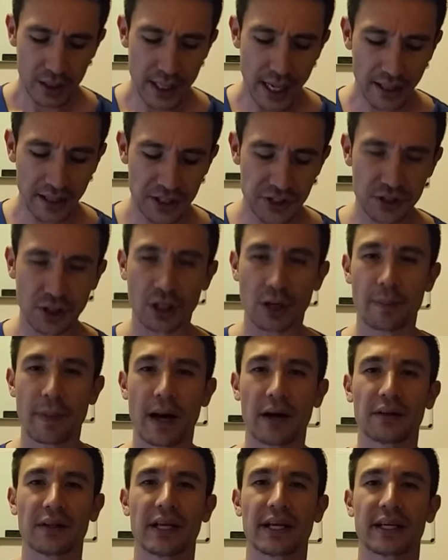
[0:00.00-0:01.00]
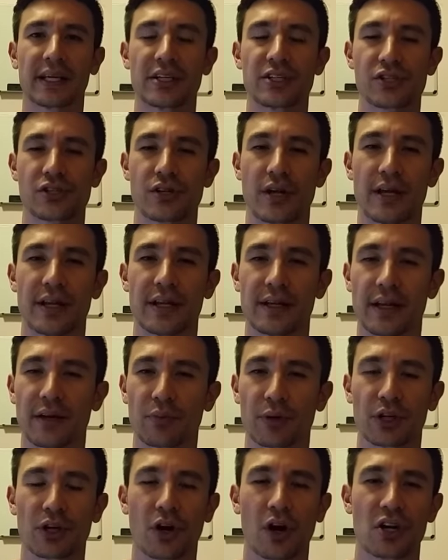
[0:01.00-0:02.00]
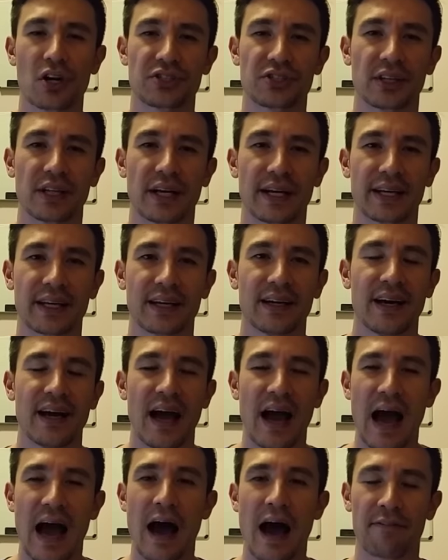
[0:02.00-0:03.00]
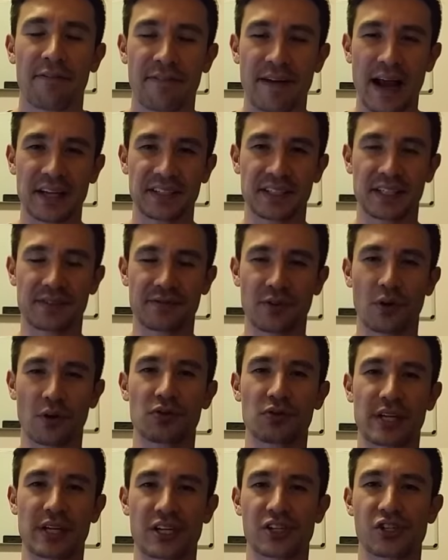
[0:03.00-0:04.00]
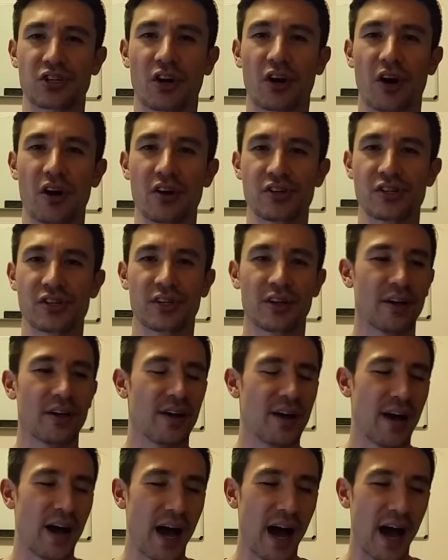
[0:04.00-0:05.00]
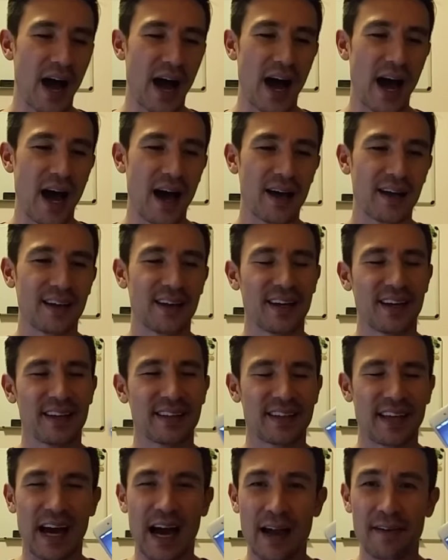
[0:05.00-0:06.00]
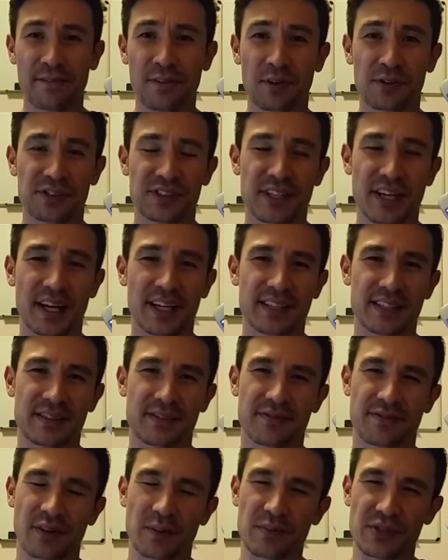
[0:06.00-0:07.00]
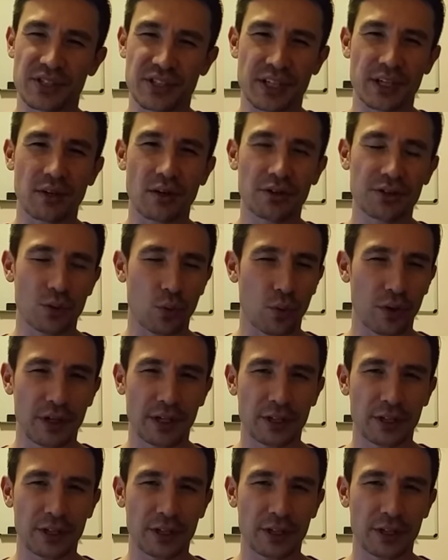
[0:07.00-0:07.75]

Now let's talk about like in regards to like how fast these phones like charge. The iPhone 6 from 0 to